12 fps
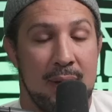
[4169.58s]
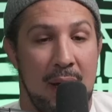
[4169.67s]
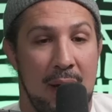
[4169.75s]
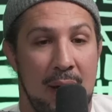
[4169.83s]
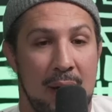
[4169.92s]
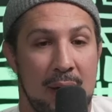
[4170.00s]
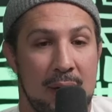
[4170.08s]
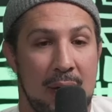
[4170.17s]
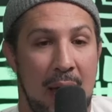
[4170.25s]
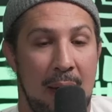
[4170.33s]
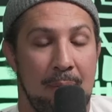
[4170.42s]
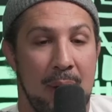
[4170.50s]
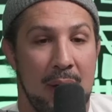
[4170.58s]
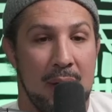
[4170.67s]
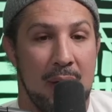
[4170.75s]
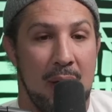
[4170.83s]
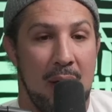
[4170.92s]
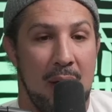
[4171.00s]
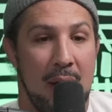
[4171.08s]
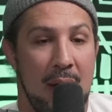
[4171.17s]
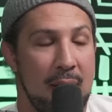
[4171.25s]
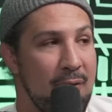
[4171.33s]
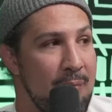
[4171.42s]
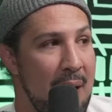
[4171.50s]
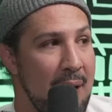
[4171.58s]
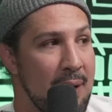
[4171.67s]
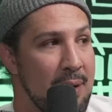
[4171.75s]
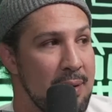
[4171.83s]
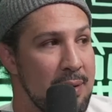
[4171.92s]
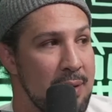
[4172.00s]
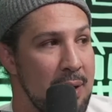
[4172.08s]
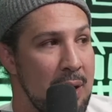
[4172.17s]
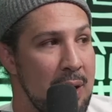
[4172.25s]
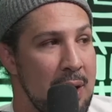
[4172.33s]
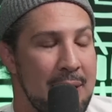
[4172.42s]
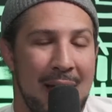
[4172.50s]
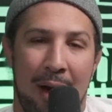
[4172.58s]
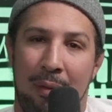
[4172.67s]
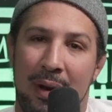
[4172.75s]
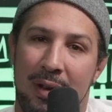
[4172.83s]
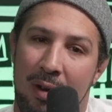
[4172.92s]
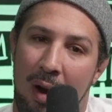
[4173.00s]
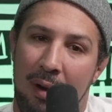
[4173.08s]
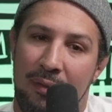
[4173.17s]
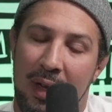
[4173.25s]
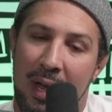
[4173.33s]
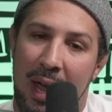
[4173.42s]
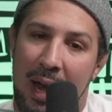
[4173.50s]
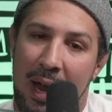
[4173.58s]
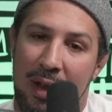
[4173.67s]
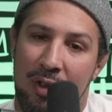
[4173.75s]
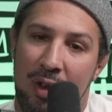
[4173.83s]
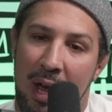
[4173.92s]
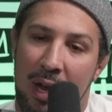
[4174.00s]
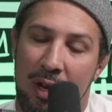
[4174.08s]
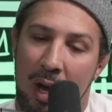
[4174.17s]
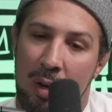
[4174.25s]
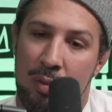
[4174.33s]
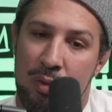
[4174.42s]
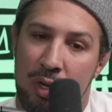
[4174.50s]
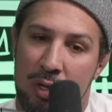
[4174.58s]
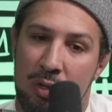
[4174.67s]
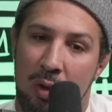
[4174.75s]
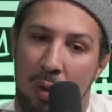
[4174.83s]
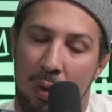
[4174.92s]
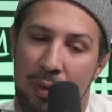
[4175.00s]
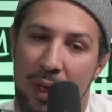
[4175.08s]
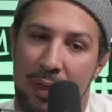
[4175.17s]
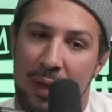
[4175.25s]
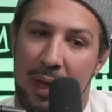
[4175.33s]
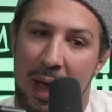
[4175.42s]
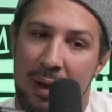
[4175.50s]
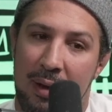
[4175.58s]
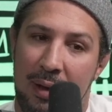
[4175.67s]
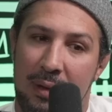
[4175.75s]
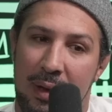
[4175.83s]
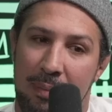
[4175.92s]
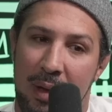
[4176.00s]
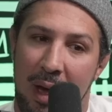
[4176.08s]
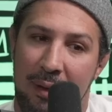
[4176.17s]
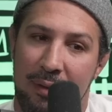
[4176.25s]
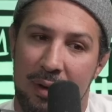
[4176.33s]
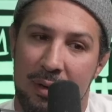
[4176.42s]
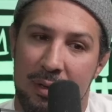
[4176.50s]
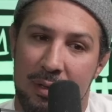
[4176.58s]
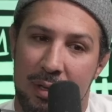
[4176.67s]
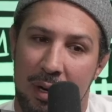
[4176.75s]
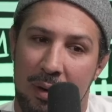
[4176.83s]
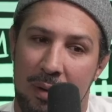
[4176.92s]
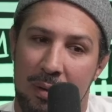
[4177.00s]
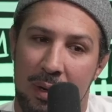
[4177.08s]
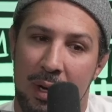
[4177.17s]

uh, camping uh, end of May. Yeah, now, I rent an RV, and I, I, I, just told that the guy didn't accept the offer, so